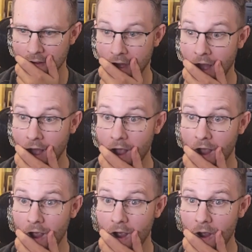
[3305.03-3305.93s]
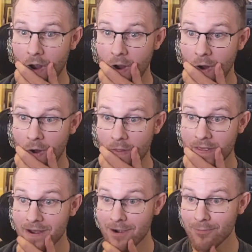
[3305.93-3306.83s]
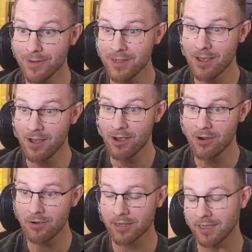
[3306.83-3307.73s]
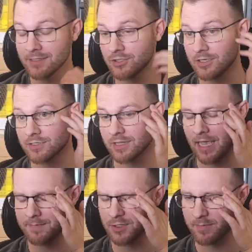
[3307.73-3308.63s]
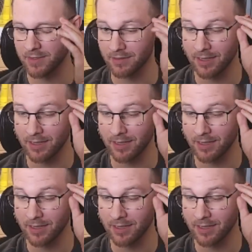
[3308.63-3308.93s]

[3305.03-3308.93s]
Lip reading: Oh, there we go. Okay, I had to change the capture method.